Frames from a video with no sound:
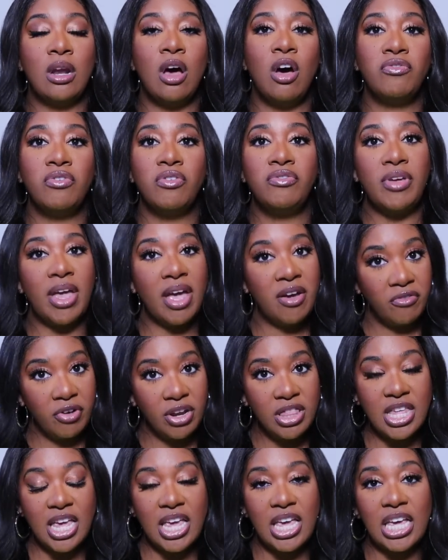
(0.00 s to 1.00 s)
off of
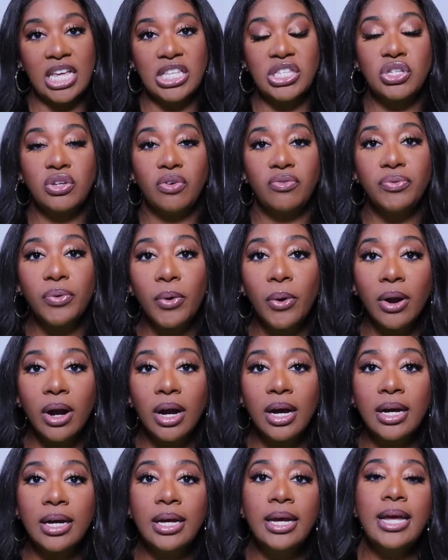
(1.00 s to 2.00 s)
everything in
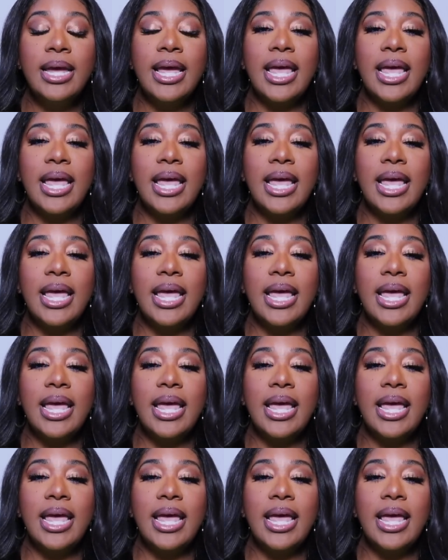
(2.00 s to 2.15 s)
Sephora.